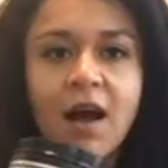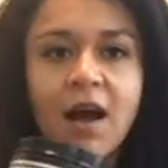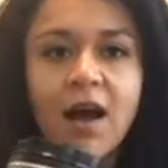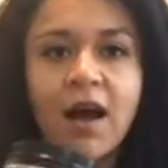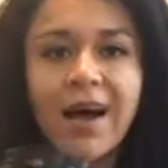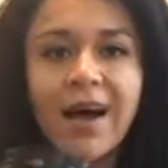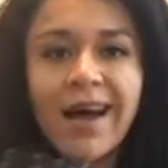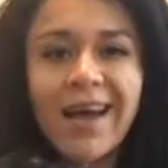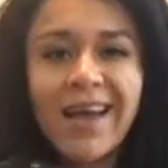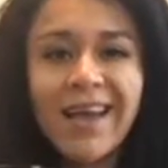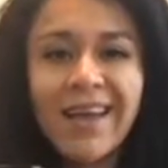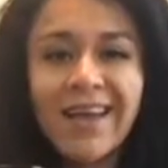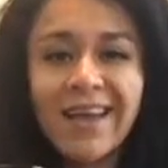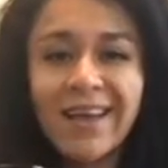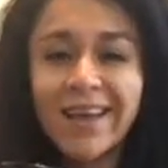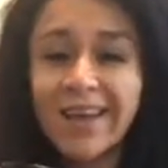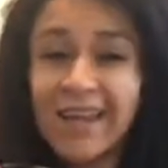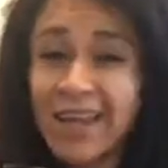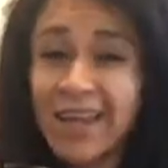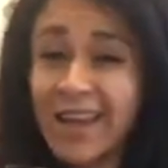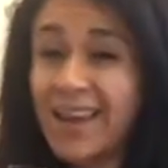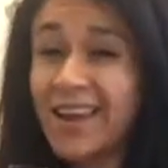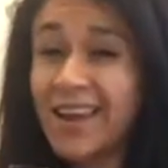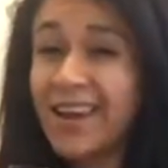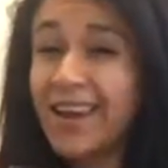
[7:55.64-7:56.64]
I,
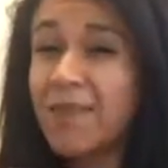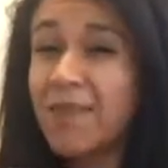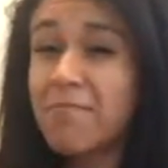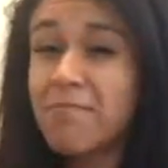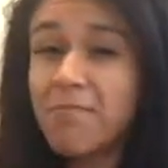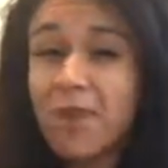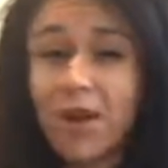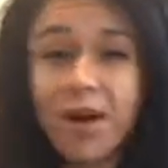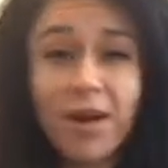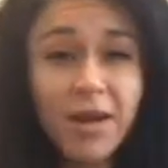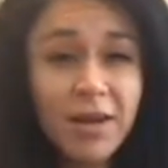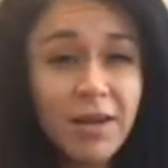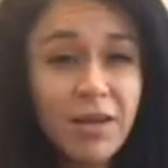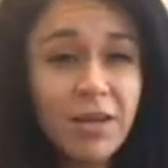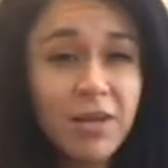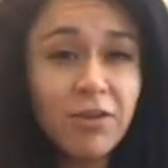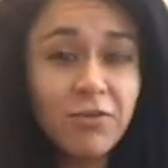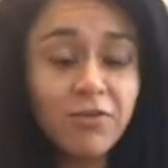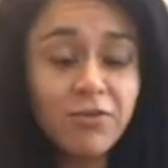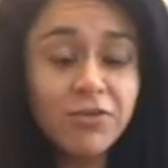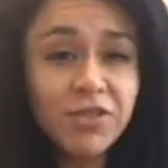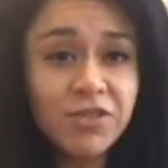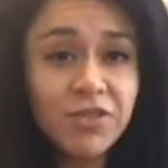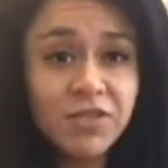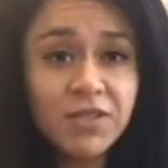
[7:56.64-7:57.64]
again, am not
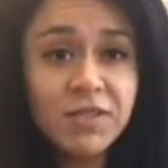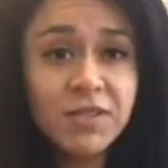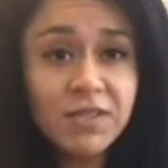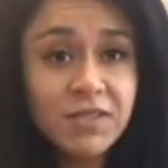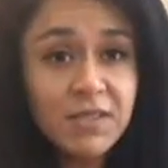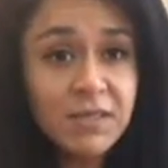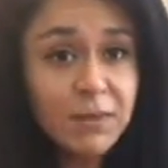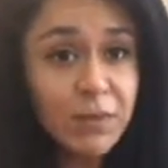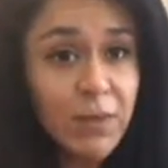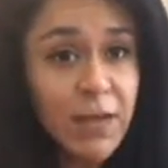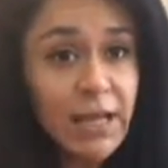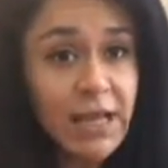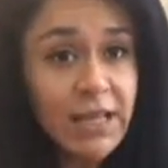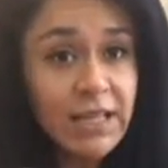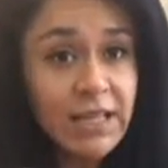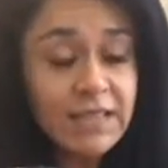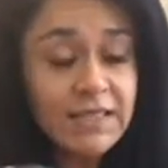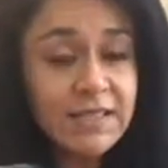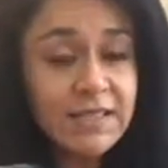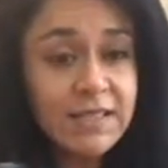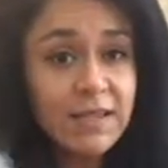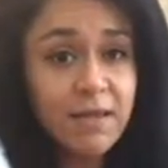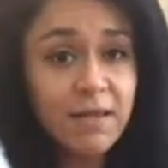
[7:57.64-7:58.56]
huge into sweets,